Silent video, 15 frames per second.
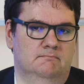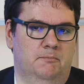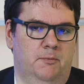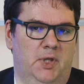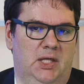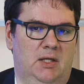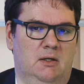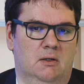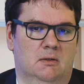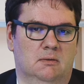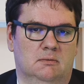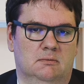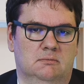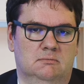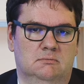big
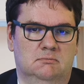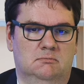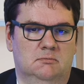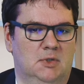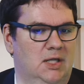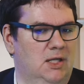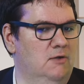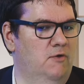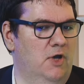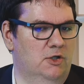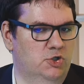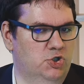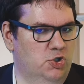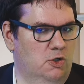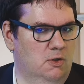
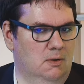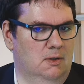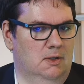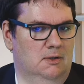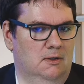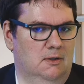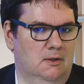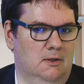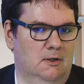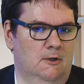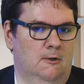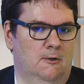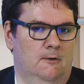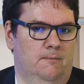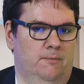invention, or the
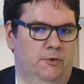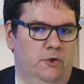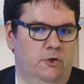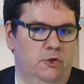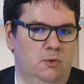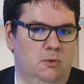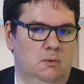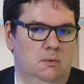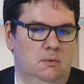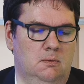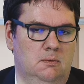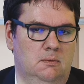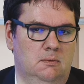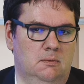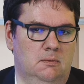new